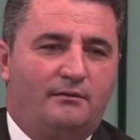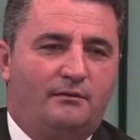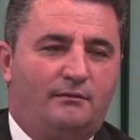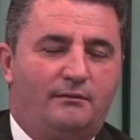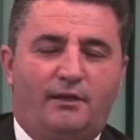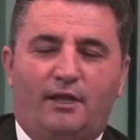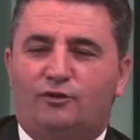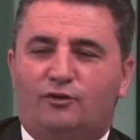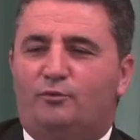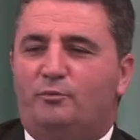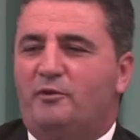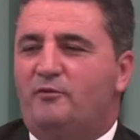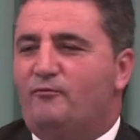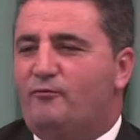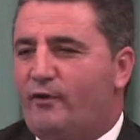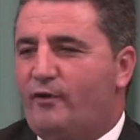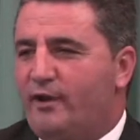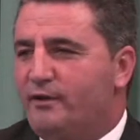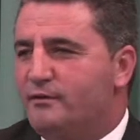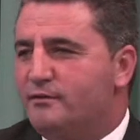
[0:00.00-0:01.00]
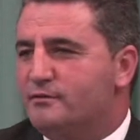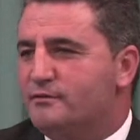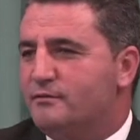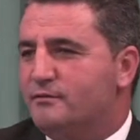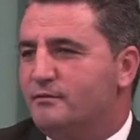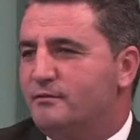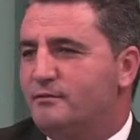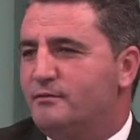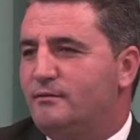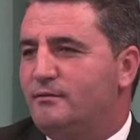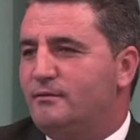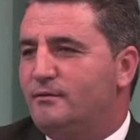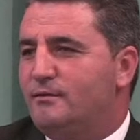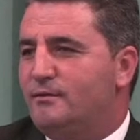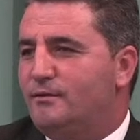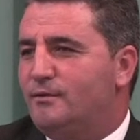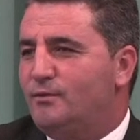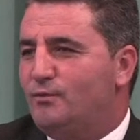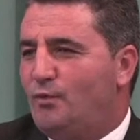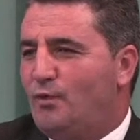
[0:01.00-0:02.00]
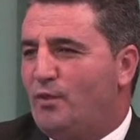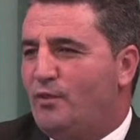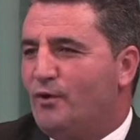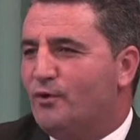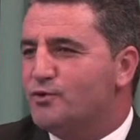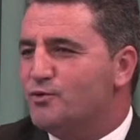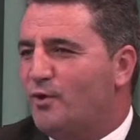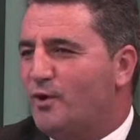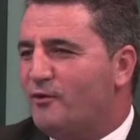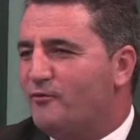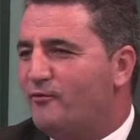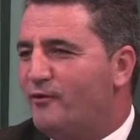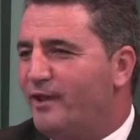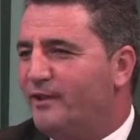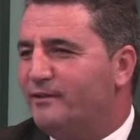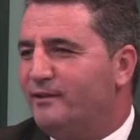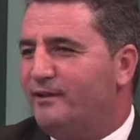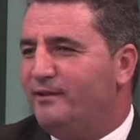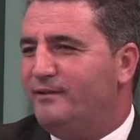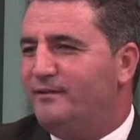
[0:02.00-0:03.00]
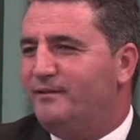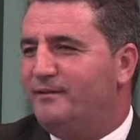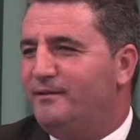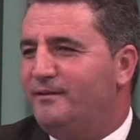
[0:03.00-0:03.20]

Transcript: not to be friends with those who are friendly,